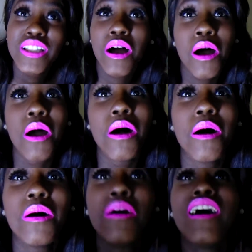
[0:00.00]
no
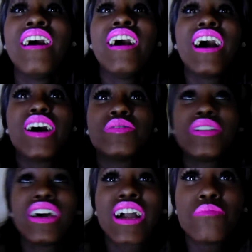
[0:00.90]
I
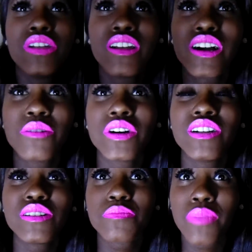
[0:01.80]
feel like I belong in one
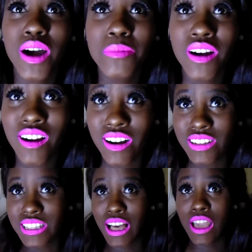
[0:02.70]
of those pop
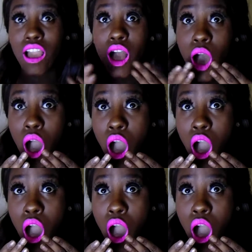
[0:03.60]
arts like